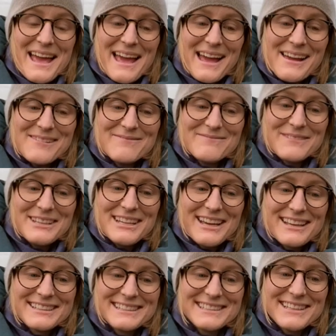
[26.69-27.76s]
But
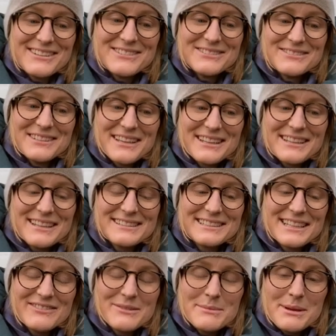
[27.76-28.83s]
yeah, so it's
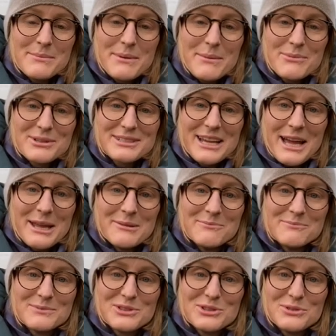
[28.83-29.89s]
given me a bit more
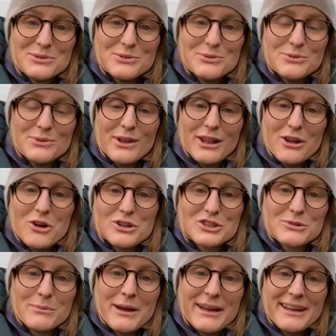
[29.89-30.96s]
time to
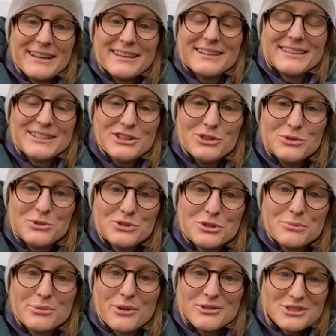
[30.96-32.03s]
launch my YouTube
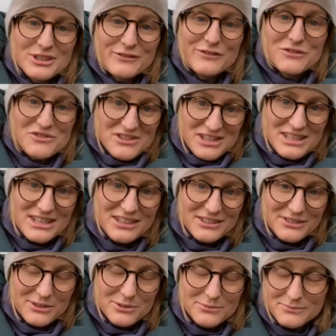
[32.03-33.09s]
project for the year
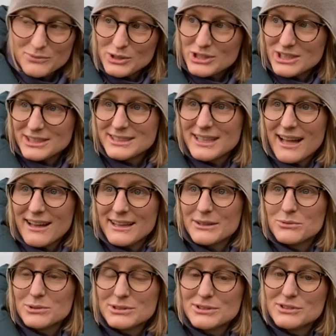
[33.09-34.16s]
though, which is I
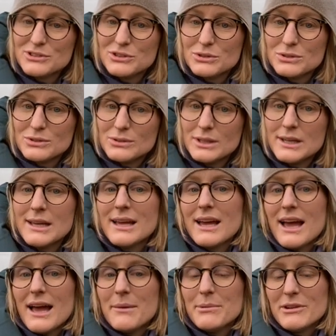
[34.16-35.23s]
want to do
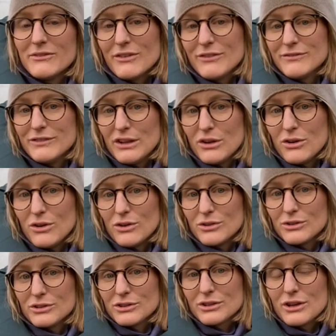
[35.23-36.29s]
a bit of a
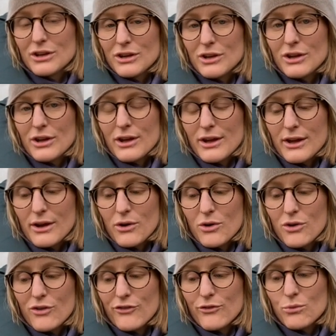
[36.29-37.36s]
vlog
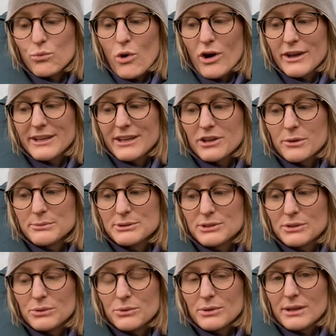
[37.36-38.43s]
of what I get up
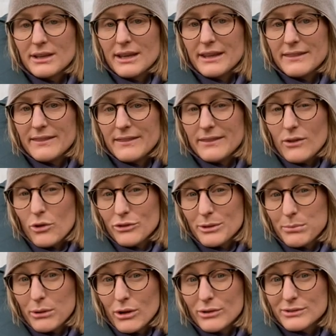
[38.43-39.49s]
to on the
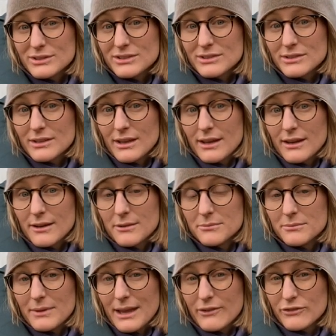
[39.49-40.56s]
plot
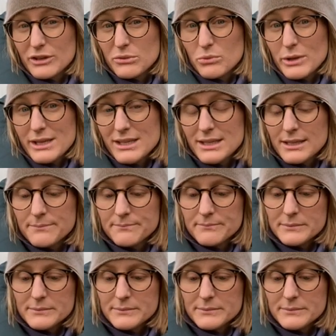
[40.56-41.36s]
every week.